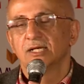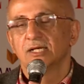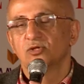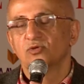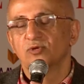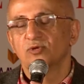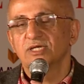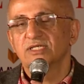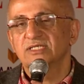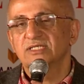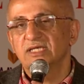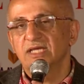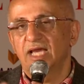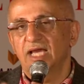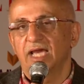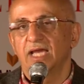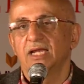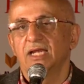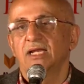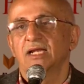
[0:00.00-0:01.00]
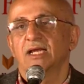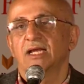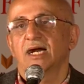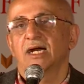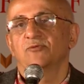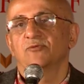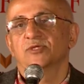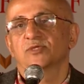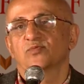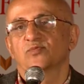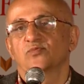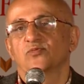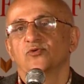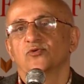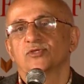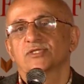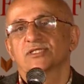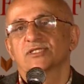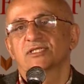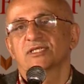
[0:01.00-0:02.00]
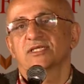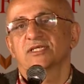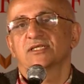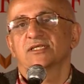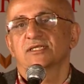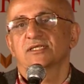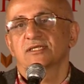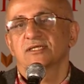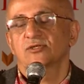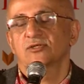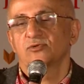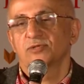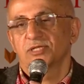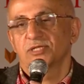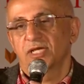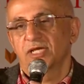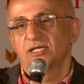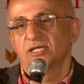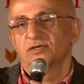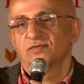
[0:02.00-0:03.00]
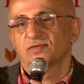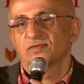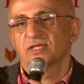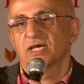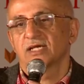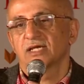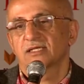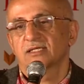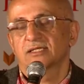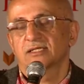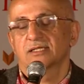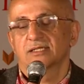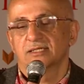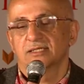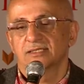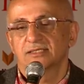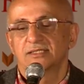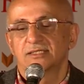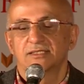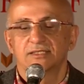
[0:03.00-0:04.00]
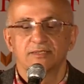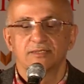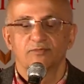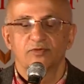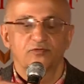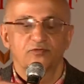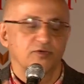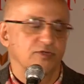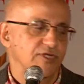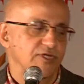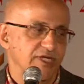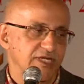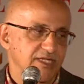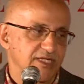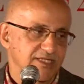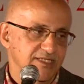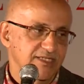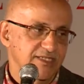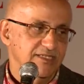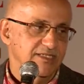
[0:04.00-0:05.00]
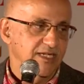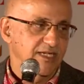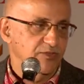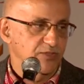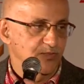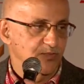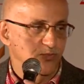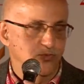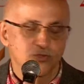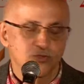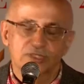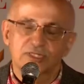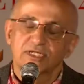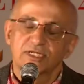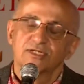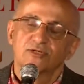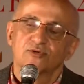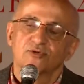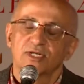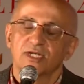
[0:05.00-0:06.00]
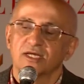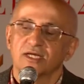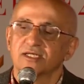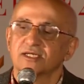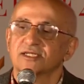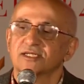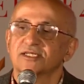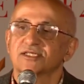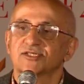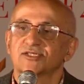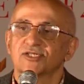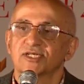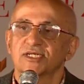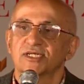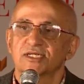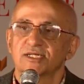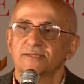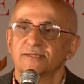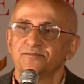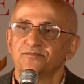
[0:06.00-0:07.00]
Towards the end, I was posted to the end of that season before the rainy season, I was posted to another district,